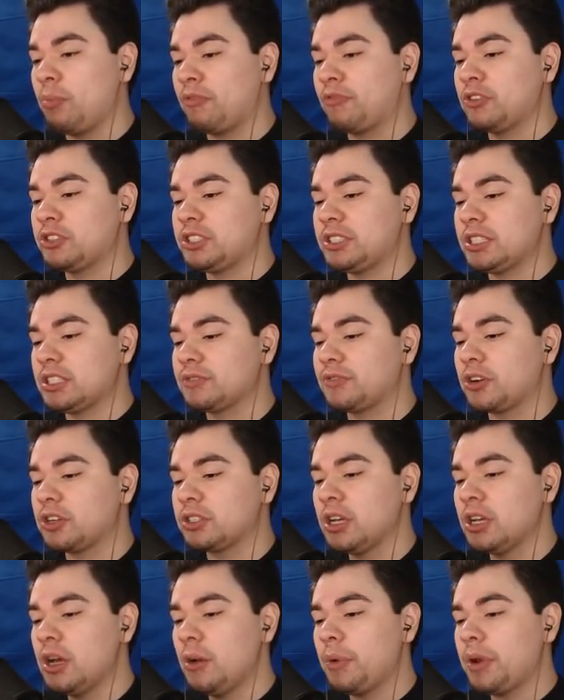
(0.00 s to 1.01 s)
But first things
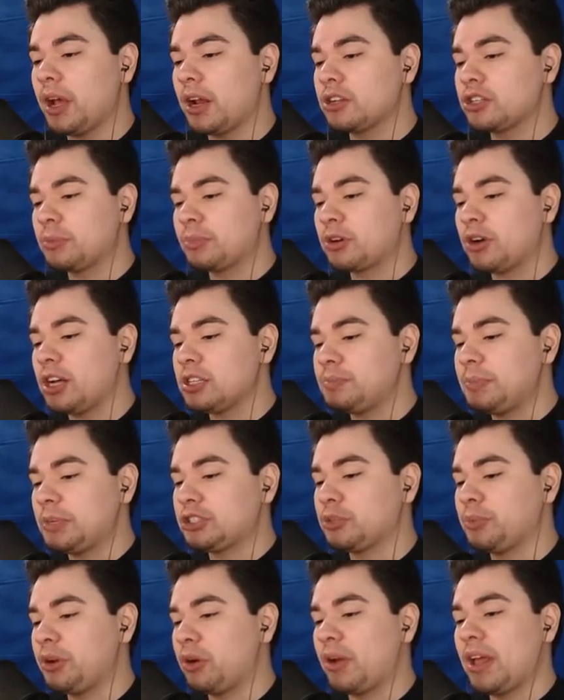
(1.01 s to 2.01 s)
first, we gotta jump across,
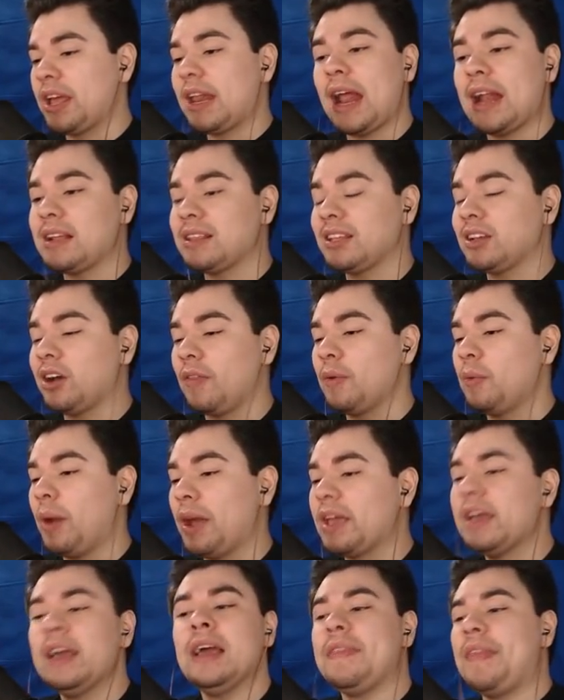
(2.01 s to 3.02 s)
make sure we don't hit anything on the
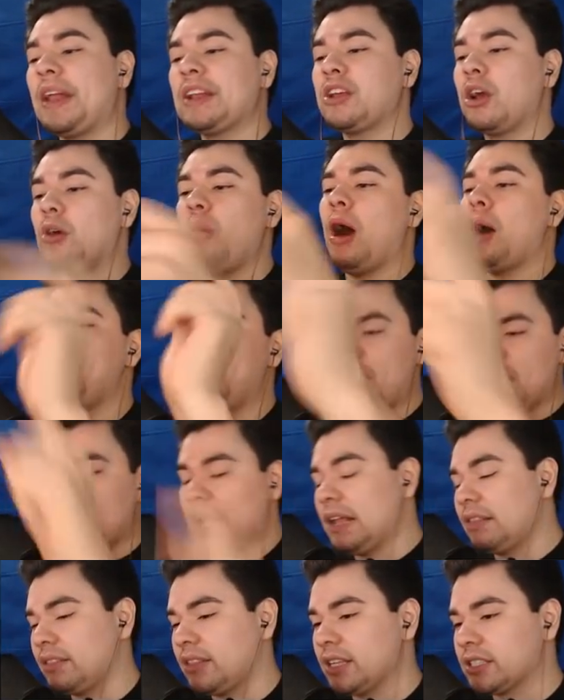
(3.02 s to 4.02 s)
way, then go up and
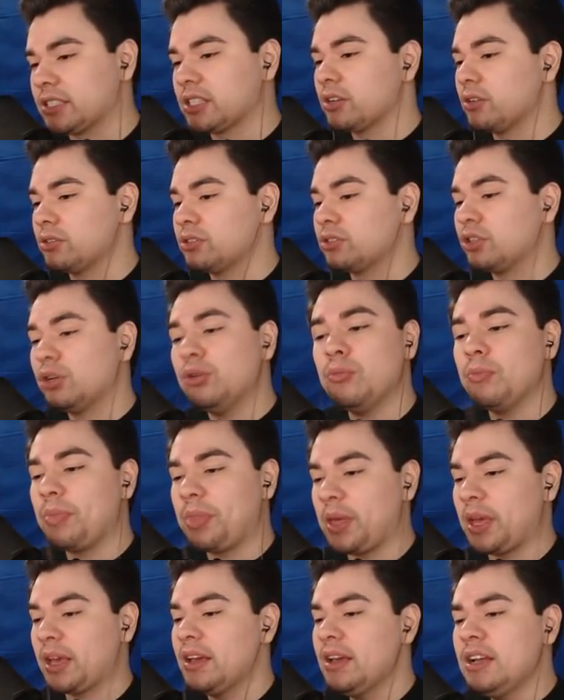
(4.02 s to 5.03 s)
hit this little tomb
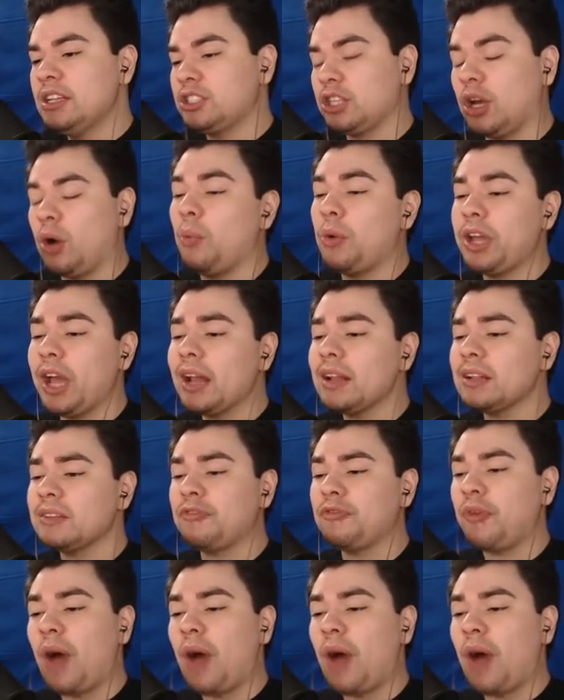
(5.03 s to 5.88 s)
thing. So we gotta